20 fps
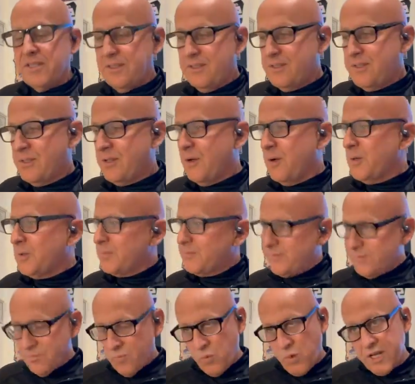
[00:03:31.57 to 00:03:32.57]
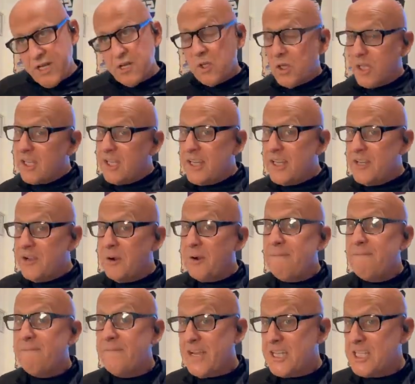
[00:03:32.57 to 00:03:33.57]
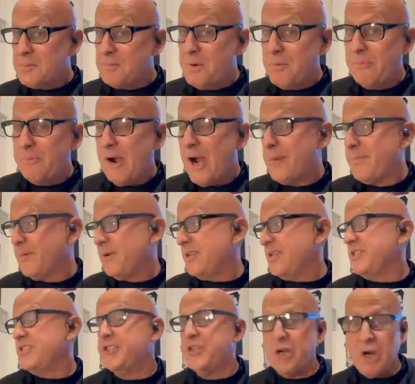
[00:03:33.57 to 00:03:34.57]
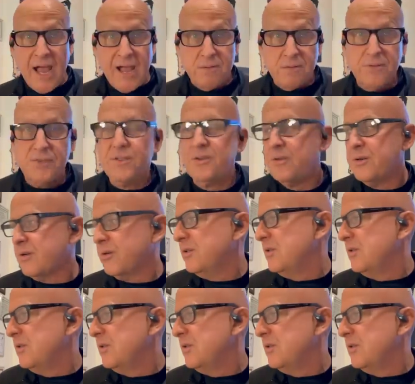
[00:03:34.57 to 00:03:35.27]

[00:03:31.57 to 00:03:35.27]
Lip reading: So when you're looking at your investment properties, your house is